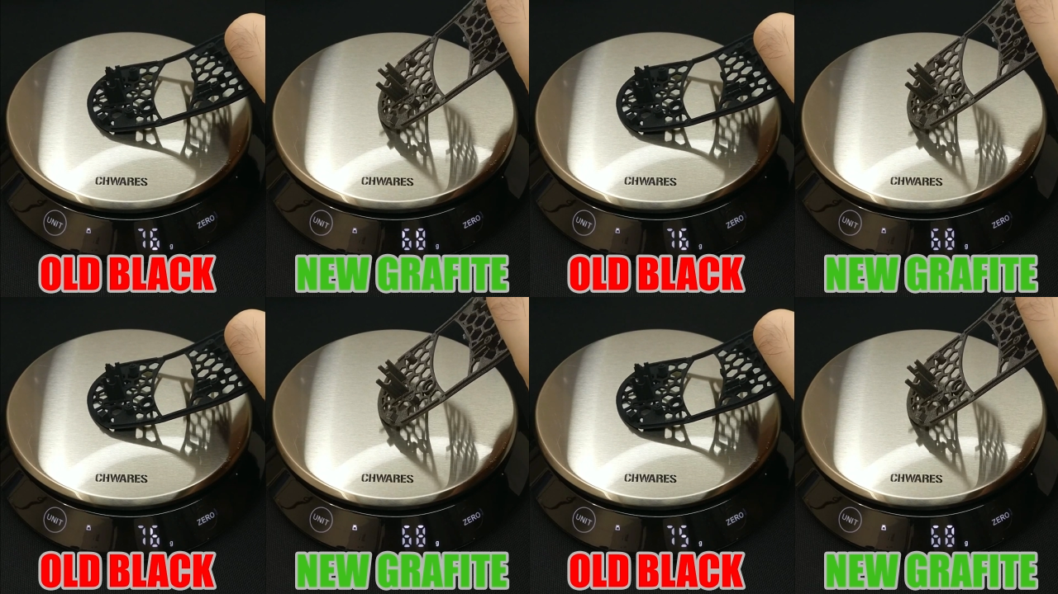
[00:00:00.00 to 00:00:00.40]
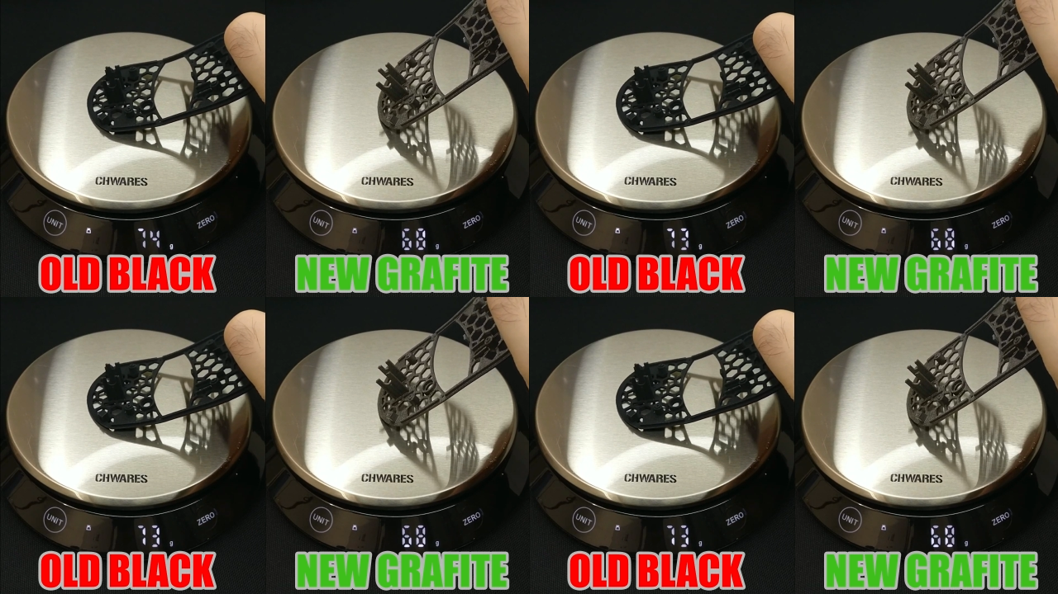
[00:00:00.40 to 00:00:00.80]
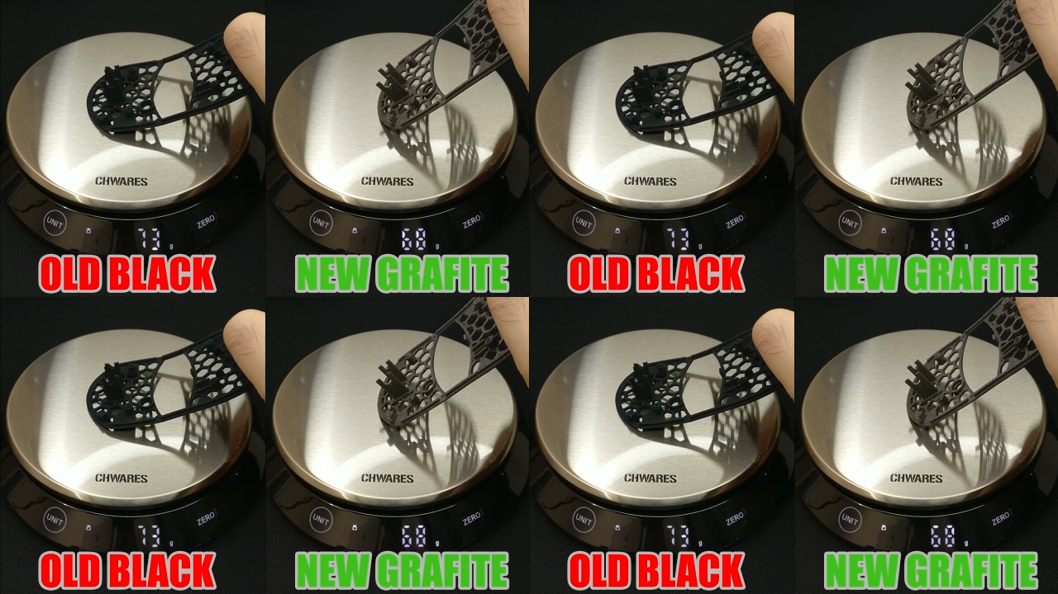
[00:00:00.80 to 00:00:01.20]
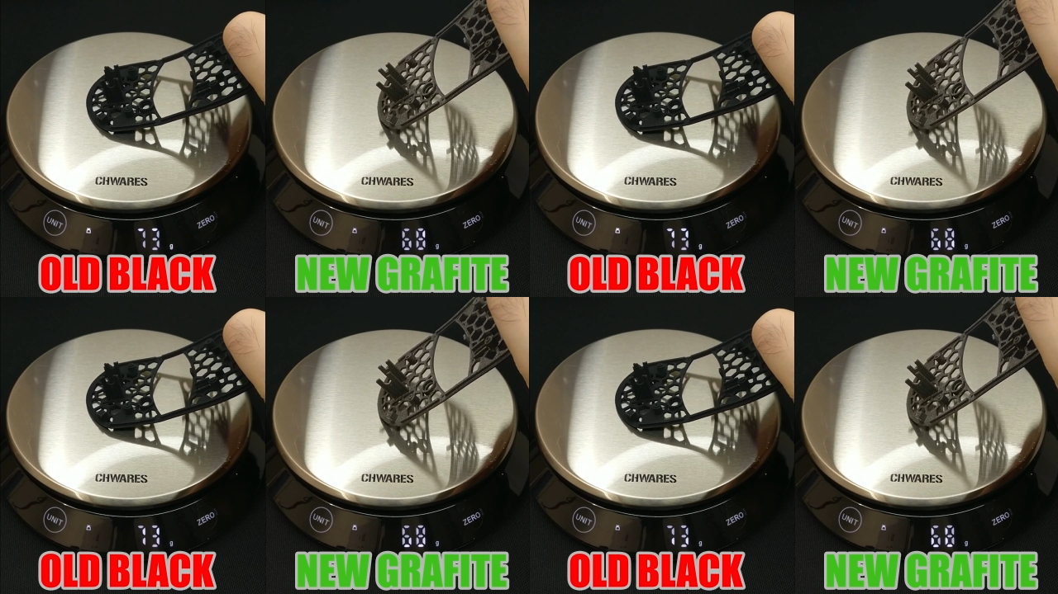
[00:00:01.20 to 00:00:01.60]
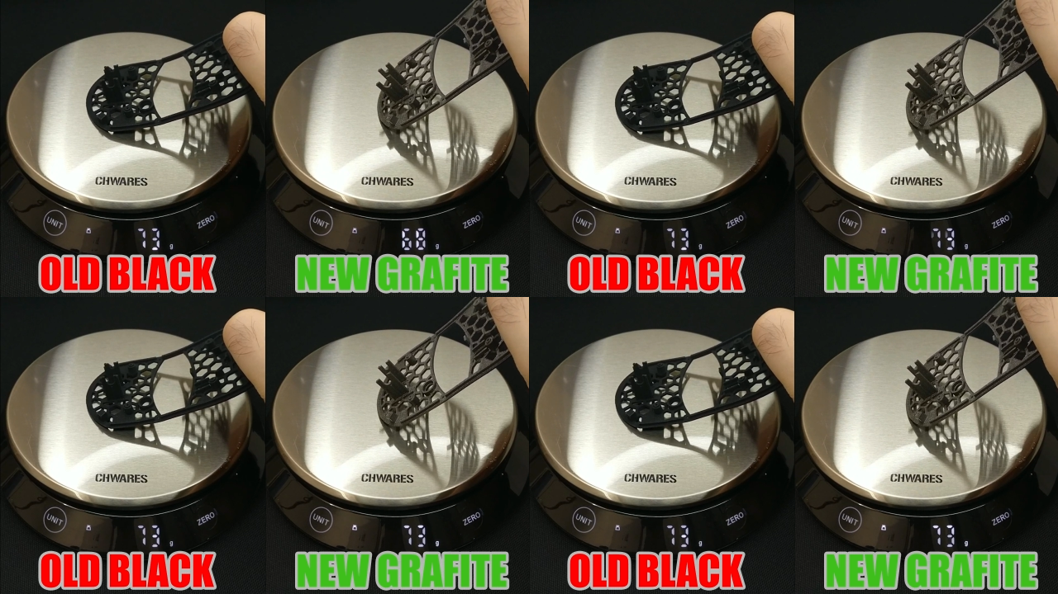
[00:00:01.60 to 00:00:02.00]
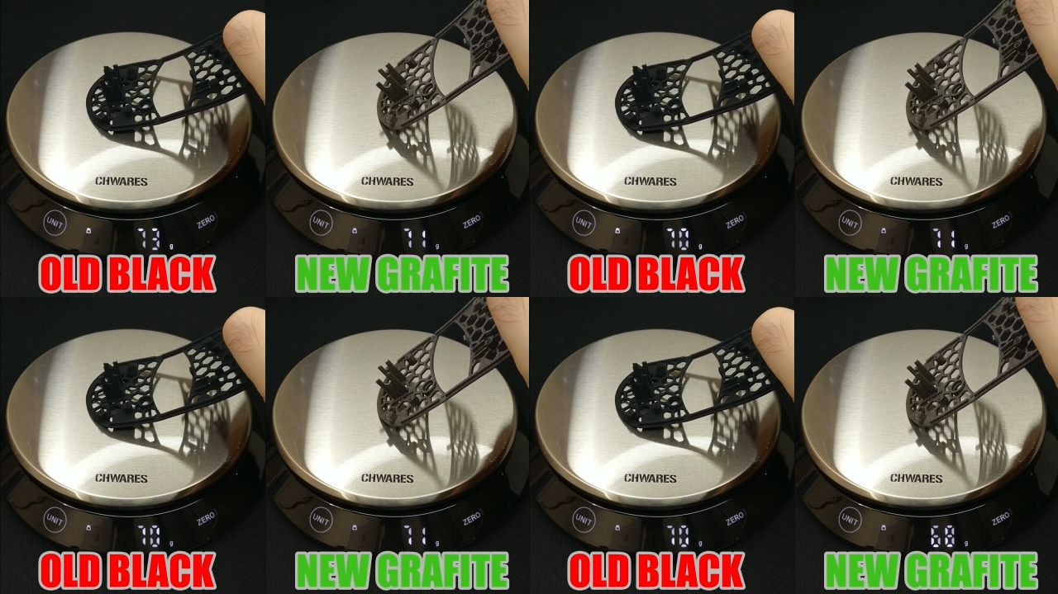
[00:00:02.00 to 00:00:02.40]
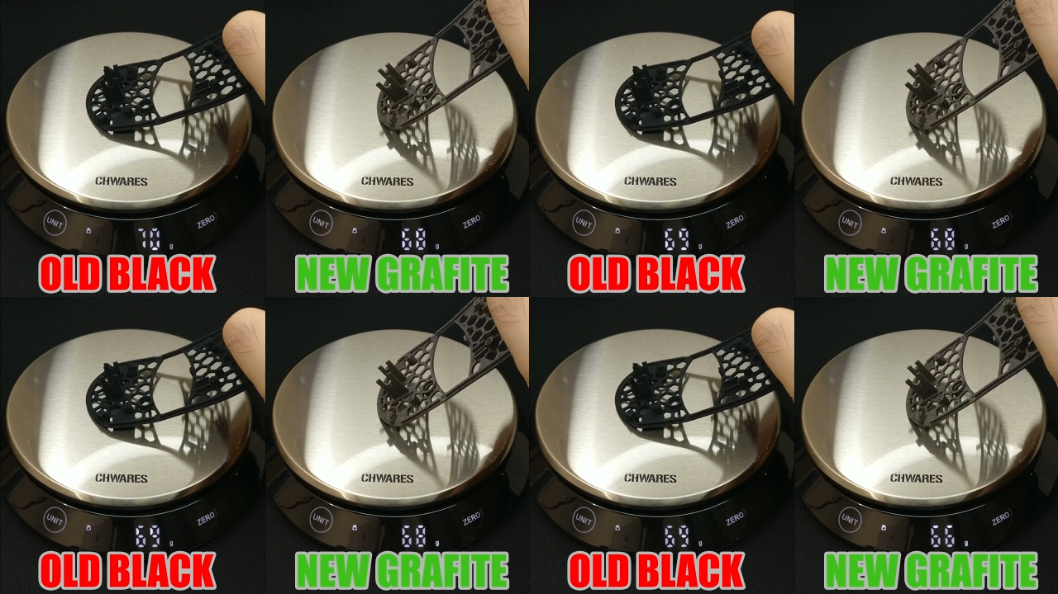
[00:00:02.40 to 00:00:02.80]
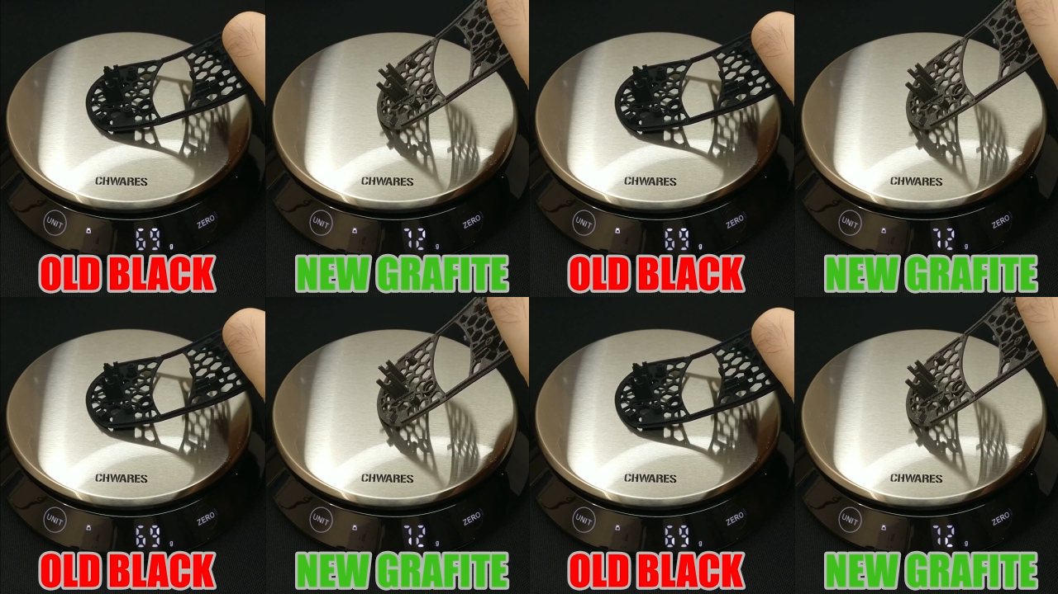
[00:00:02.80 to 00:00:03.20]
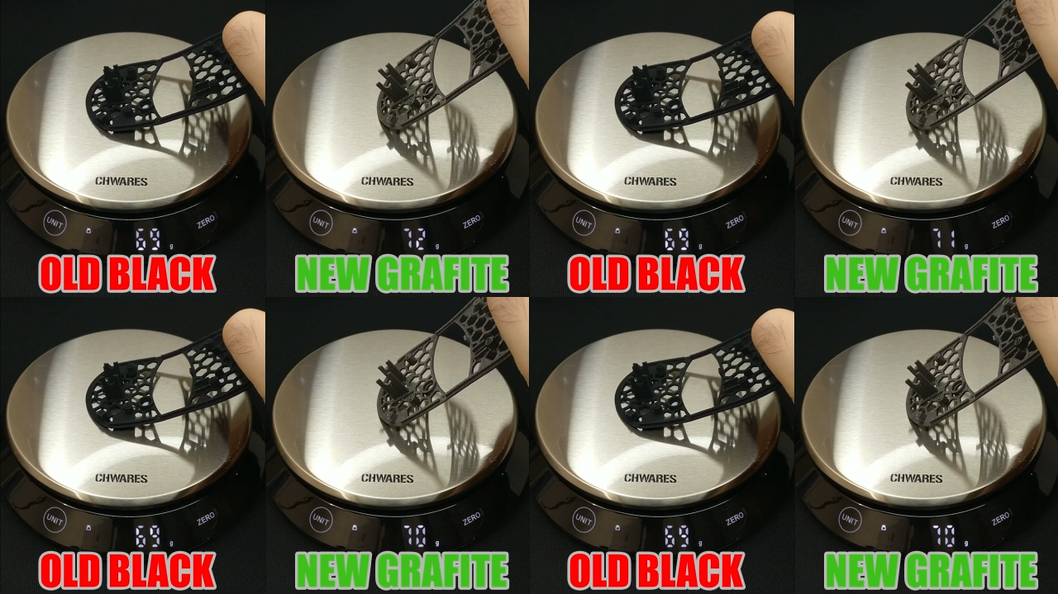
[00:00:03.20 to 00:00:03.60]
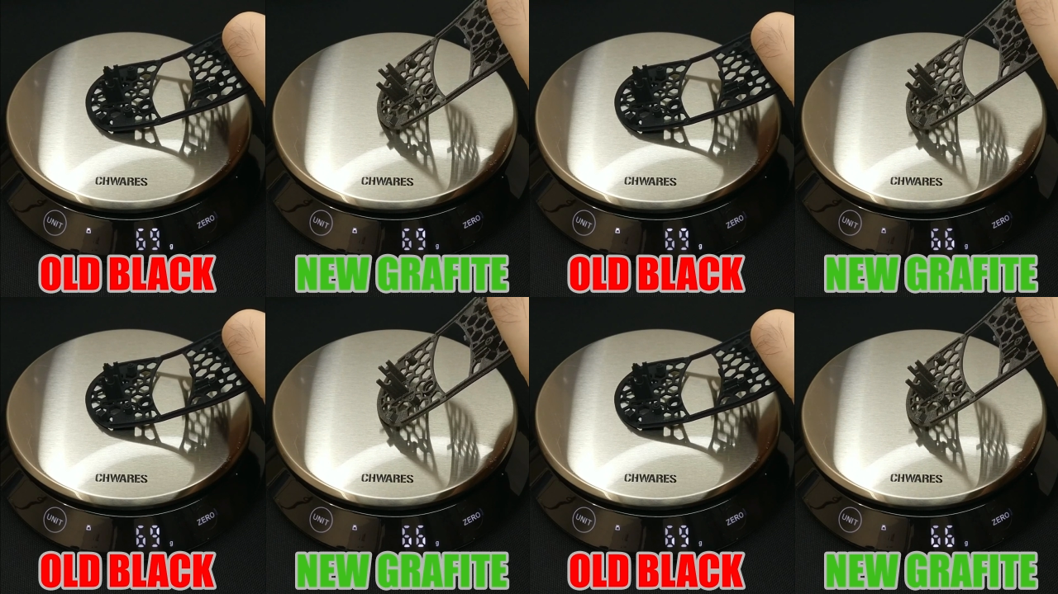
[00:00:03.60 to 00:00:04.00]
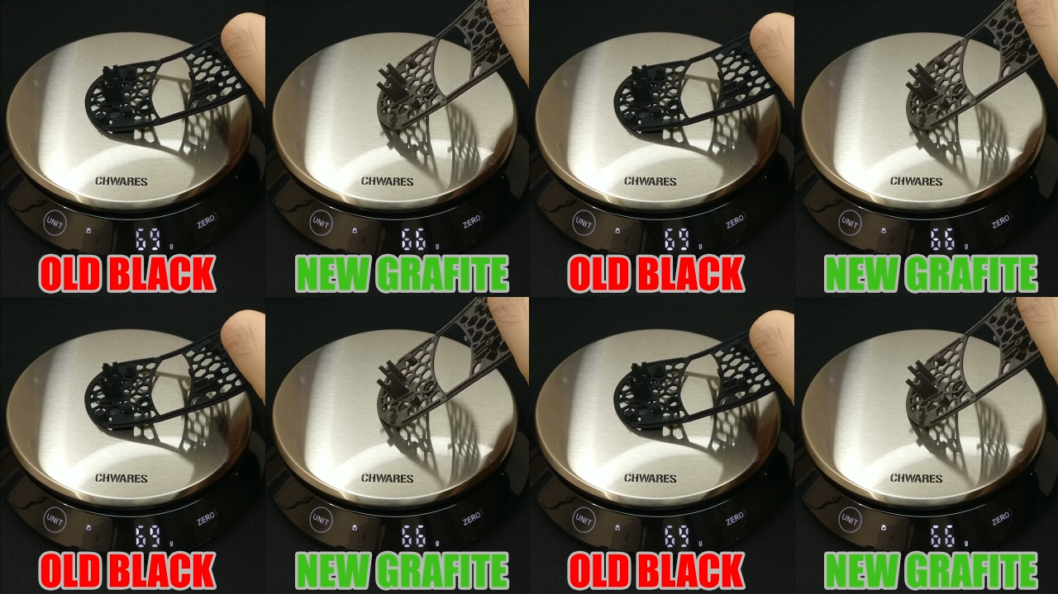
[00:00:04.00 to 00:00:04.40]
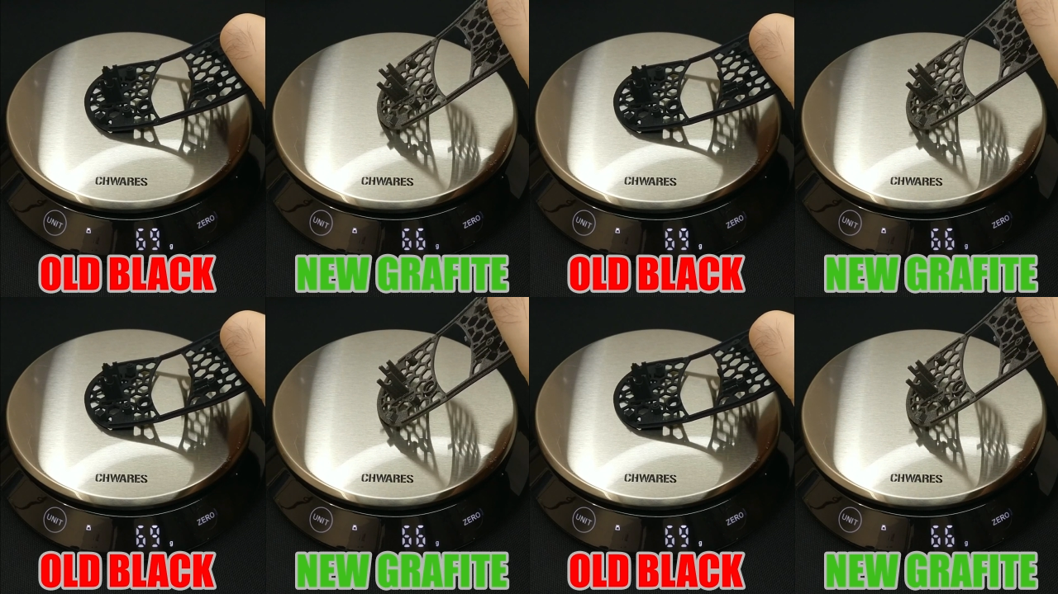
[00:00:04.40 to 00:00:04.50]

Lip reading: No face is visible, so there are no lips to read.